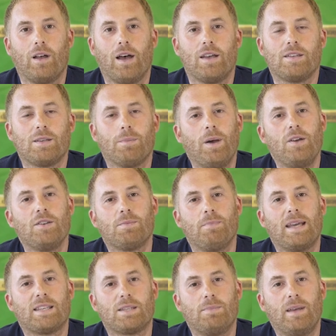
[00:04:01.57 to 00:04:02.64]
I suppose,
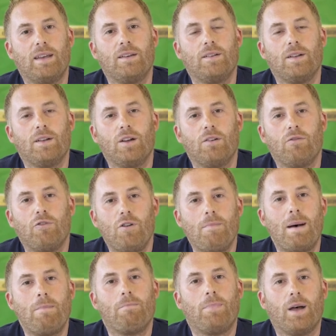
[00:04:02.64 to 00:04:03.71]
makes me
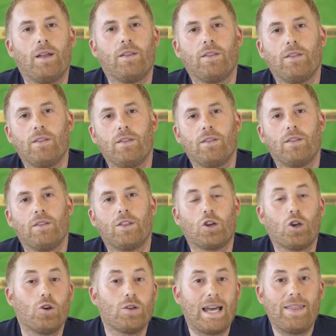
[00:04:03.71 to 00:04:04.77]
remember the
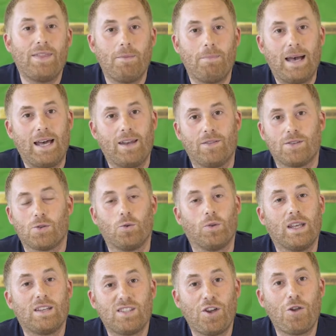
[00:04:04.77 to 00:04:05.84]
good and the bad of school.
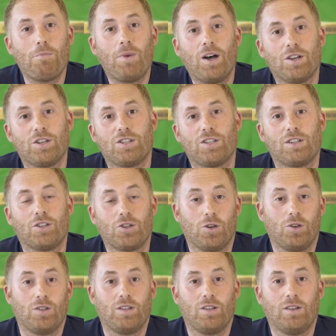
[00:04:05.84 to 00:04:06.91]
There's so much
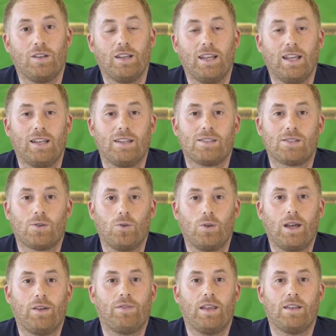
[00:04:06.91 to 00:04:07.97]
good in school
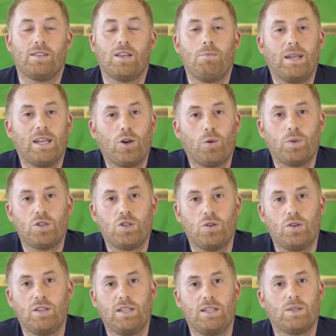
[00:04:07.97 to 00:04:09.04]
life. There's so many
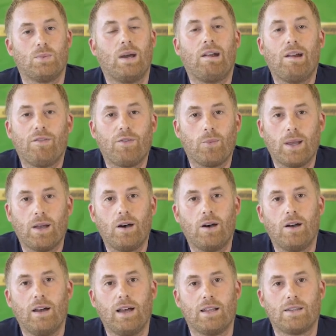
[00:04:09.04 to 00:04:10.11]
opportunities wherever we are
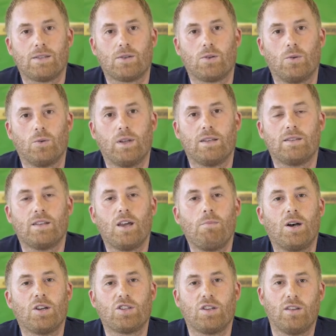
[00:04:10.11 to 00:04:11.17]
at school. There's so
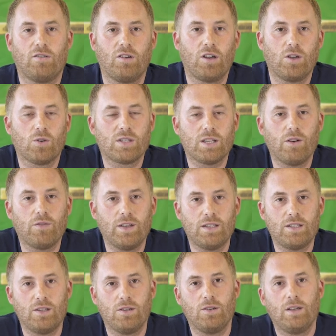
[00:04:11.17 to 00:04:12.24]
much to throw yourself
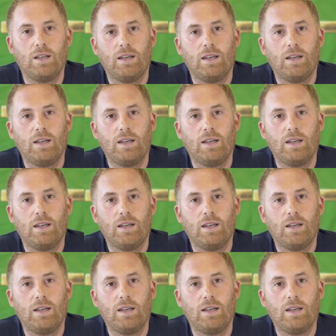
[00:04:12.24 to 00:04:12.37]
into.